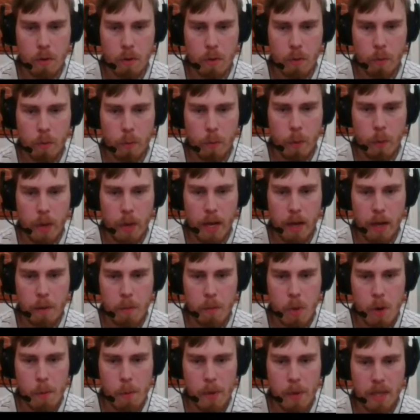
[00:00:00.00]
wait a
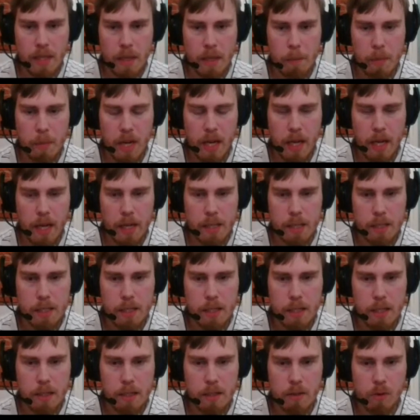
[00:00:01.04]
moment and play h6
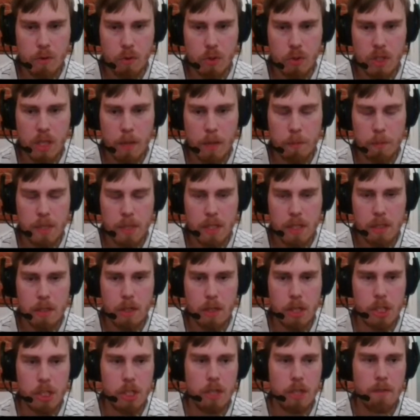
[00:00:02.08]
to stop this
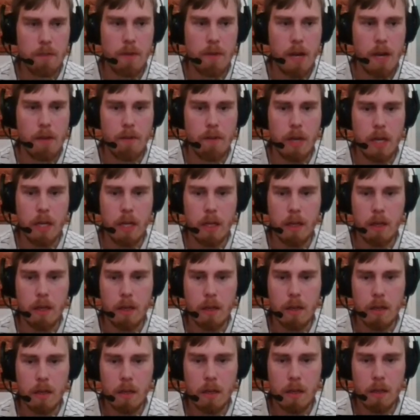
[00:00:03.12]
knight g5 idea.
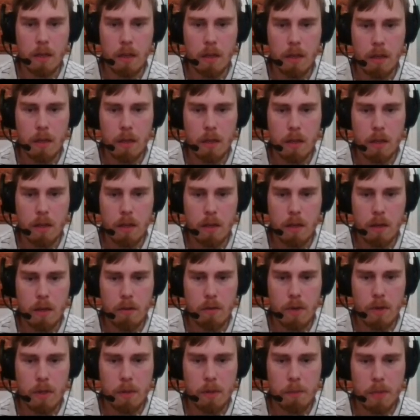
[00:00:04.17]

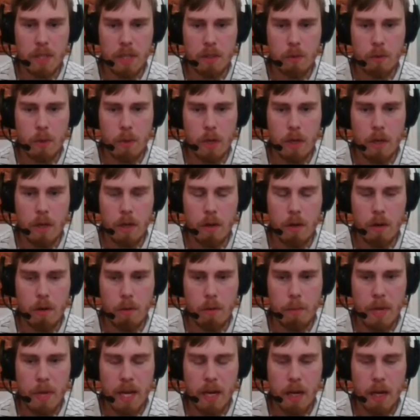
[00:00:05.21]
But
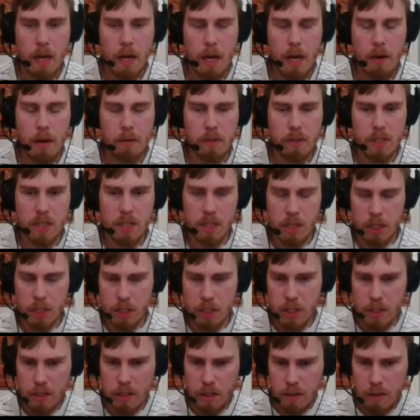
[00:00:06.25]
black allowed this knight
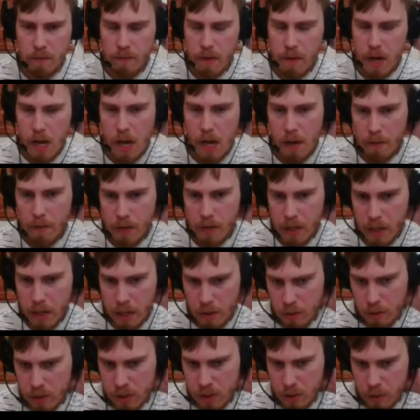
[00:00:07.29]
c5, and
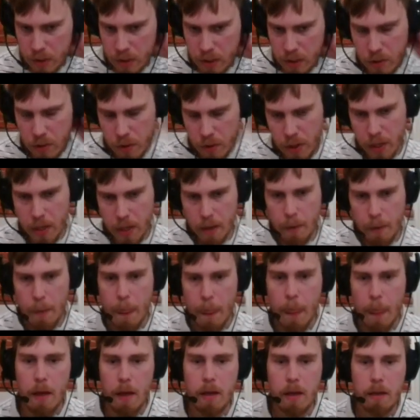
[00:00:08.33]
now it's quite annoying.
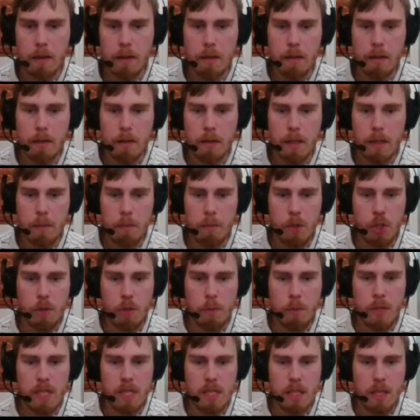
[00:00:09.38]
The bishop
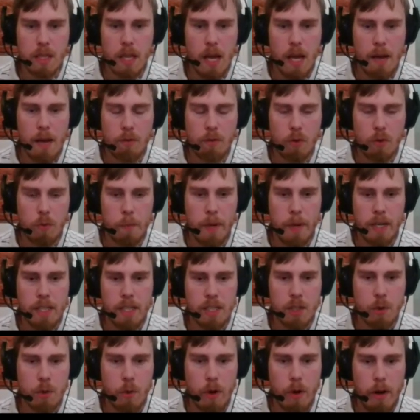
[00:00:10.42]
doesn't have too many
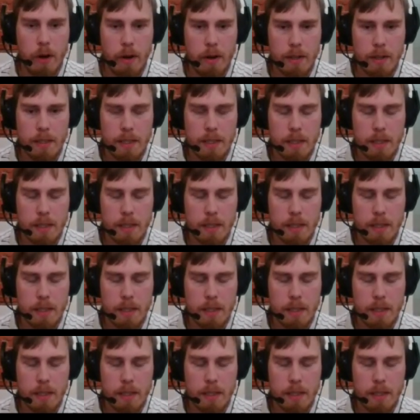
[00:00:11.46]
squares.